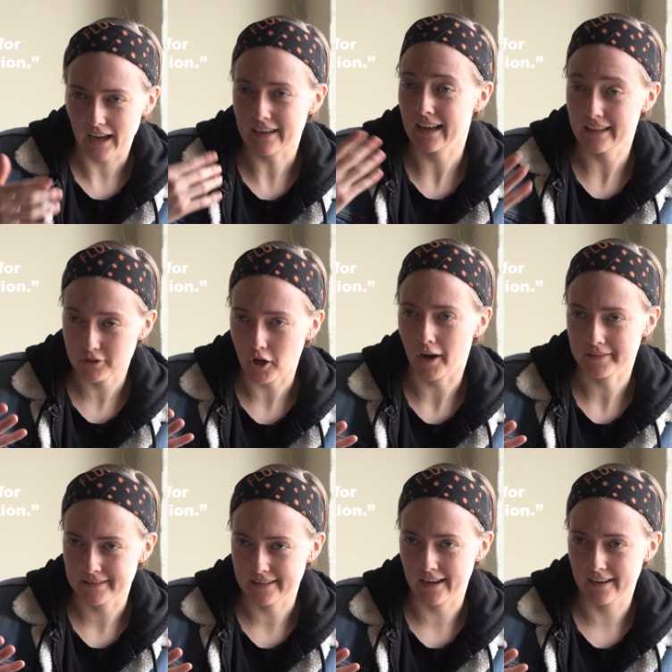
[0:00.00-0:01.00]
I can't
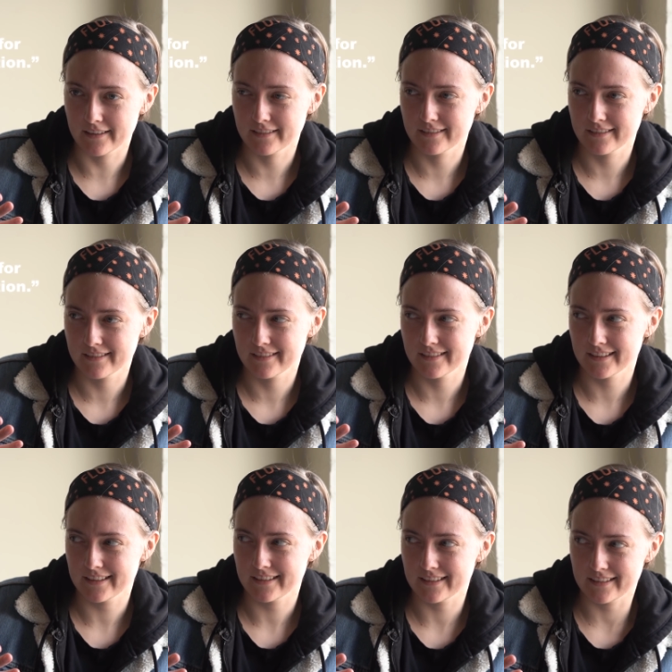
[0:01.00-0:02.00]
talk today.
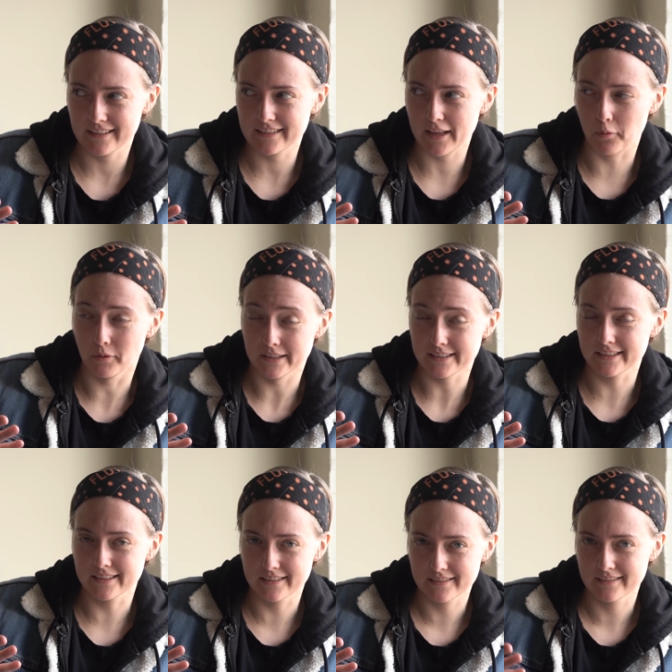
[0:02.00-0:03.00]
That
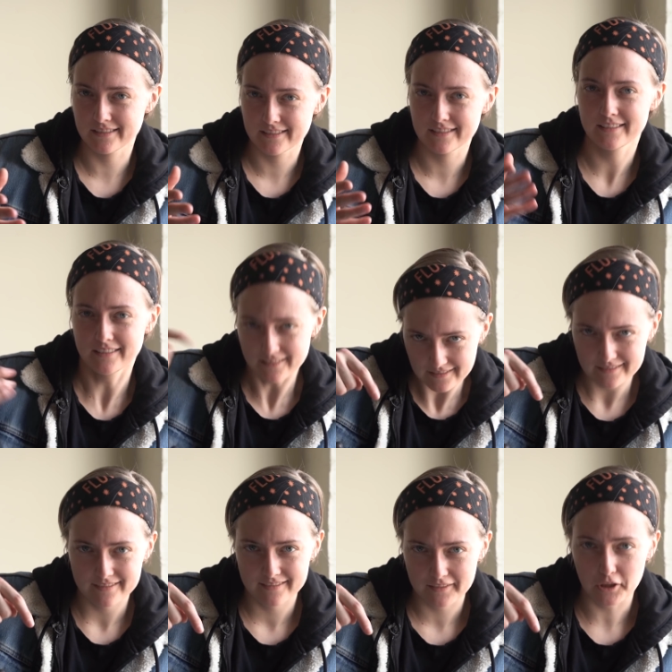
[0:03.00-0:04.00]
was
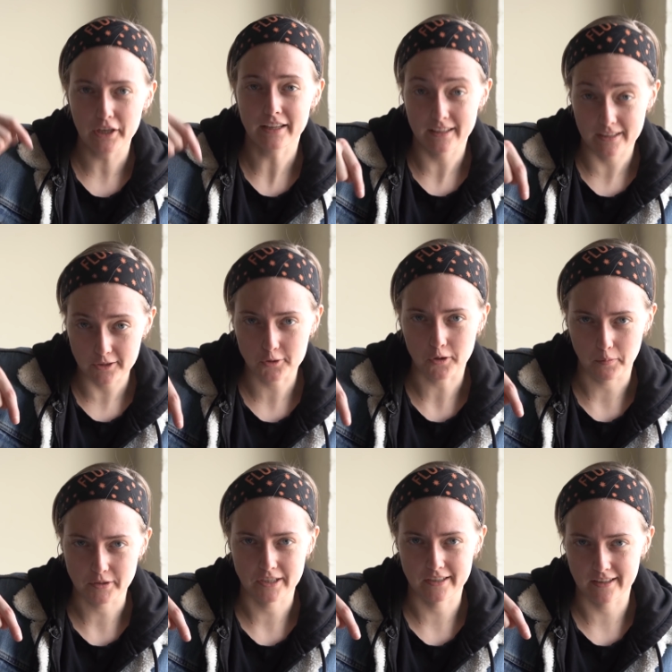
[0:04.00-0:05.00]
link in the
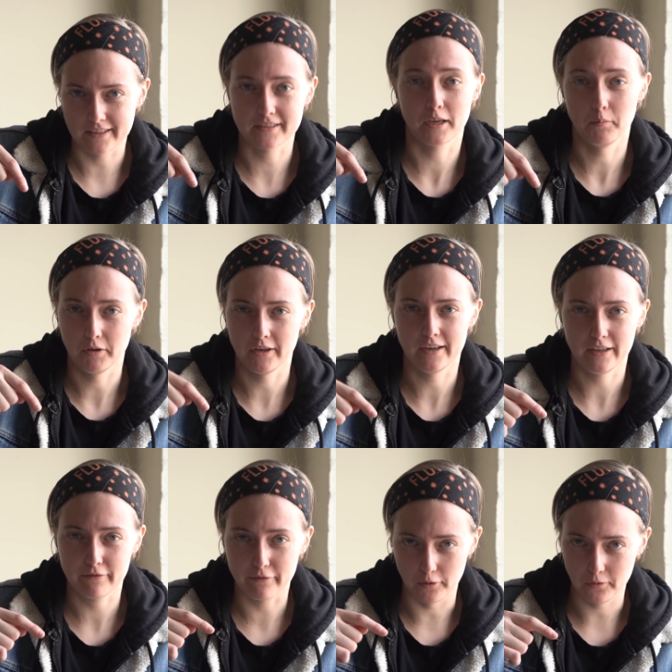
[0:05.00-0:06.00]
description to this
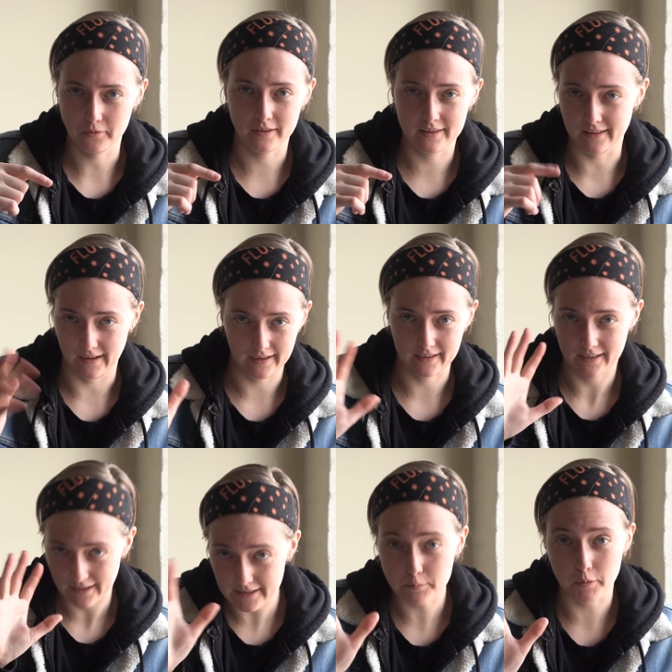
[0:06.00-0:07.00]
community food
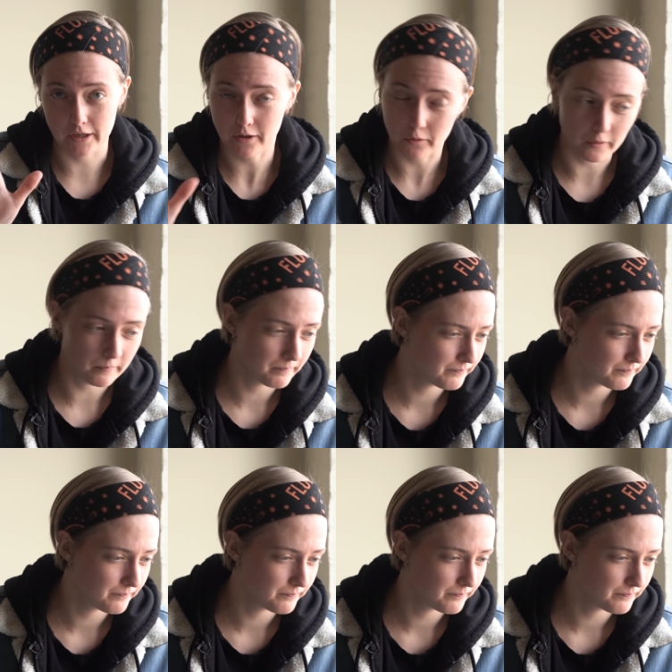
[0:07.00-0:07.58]
thing. It's pretty cool.